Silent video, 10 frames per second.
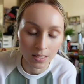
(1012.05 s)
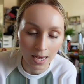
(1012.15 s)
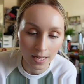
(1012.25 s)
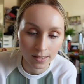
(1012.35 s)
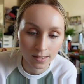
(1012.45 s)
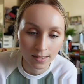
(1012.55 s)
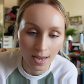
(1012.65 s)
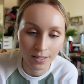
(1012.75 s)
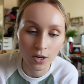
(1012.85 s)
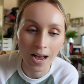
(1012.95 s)
Yes,
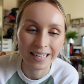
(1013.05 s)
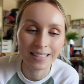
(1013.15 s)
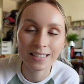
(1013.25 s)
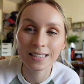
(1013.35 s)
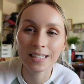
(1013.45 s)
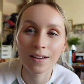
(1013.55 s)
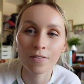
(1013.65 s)
I didn't